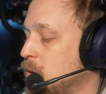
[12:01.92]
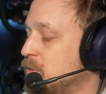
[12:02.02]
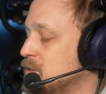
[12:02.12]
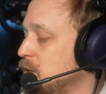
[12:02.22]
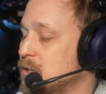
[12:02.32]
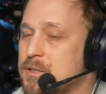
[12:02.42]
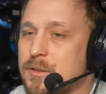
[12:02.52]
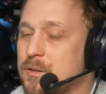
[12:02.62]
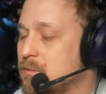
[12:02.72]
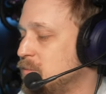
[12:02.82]
obviously it's
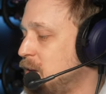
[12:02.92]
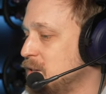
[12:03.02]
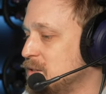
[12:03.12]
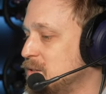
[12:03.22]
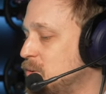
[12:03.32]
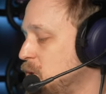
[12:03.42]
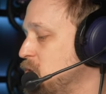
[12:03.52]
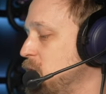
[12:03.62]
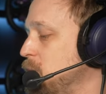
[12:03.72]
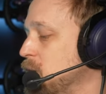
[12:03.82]
not as
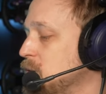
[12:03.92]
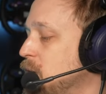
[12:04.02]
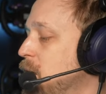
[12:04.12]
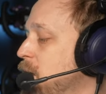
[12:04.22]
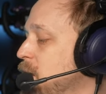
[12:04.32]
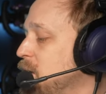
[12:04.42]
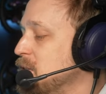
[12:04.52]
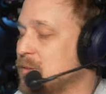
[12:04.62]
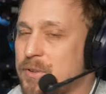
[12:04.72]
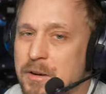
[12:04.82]
squishy, but
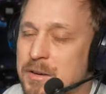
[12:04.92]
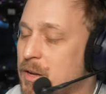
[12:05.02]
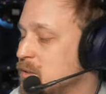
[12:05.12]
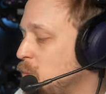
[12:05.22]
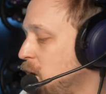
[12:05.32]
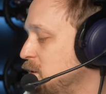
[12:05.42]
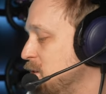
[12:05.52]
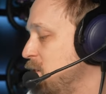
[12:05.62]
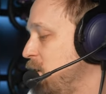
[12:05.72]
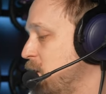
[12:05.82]
it's a very nice way to
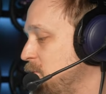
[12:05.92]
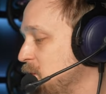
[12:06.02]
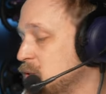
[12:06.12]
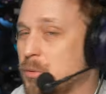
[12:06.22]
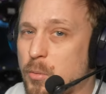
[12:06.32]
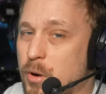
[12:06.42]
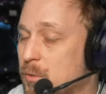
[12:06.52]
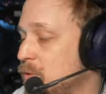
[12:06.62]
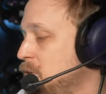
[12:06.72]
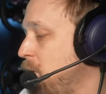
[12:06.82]
see if this will work
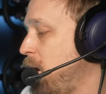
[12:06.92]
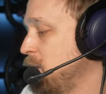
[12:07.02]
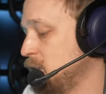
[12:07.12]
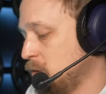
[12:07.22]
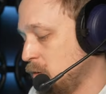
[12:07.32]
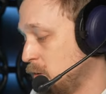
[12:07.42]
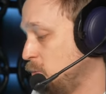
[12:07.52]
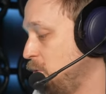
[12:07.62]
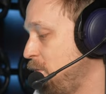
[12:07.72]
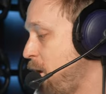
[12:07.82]
with your hands or not
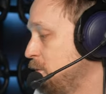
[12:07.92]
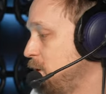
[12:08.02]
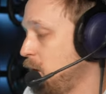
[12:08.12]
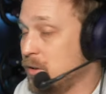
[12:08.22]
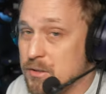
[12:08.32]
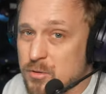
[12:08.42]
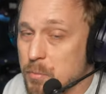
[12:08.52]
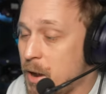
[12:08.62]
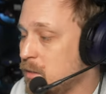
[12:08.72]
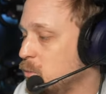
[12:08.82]
without having to
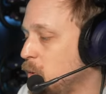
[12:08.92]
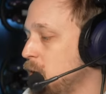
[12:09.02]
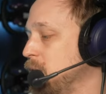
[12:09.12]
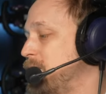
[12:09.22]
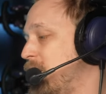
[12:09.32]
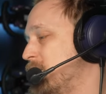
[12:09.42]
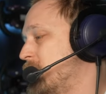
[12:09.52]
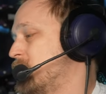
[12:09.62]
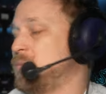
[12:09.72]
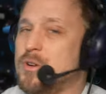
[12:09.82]
buy the wheel and testing
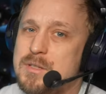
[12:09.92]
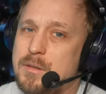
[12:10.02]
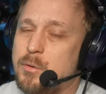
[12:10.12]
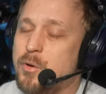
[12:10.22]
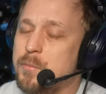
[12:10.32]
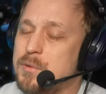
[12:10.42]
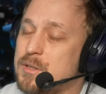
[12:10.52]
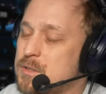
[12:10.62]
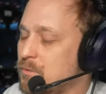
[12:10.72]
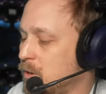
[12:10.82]
sim racing equipment
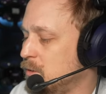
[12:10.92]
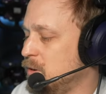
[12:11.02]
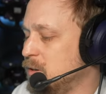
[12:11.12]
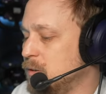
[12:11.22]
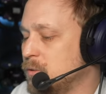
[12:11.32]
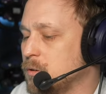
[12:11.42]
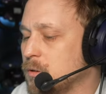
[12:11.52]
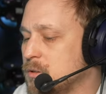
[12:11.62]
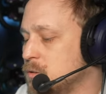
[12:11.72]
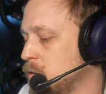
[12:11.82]
is really really
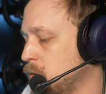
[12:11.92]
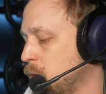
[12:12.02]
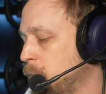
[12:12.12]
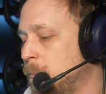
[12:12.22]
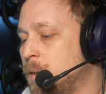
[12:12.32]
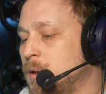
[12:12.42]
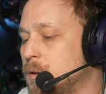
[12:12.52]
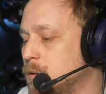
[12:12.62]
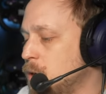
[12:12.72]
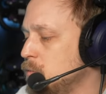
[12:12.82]
difficult. So
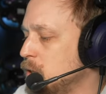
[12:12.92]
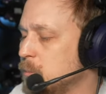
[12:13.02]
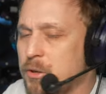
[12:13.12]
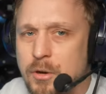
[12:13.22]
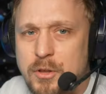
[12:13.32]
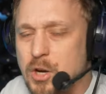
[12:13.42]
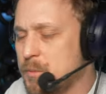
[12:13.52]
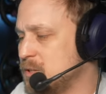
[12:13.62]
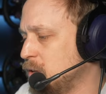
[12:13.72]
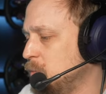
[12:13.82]
yeah, let me know in the
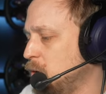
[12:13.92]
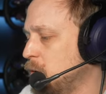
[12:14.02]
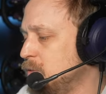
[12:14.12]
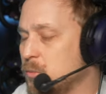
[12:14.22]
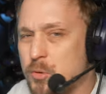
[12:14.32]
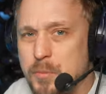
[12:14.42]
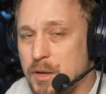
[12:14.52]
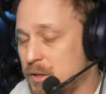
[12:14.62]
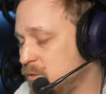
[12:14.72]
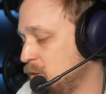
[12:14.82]
comments down below if you would be
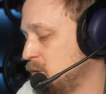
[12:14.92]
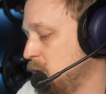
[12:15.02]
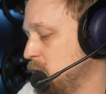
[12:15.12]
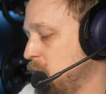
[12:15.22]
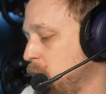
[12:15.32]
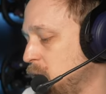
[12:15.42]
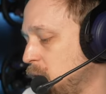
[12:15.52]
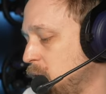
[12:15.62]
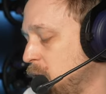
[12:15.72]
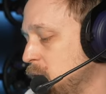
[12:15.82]
interested in something
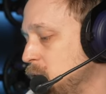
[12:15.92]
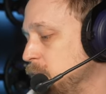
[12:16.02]
like that.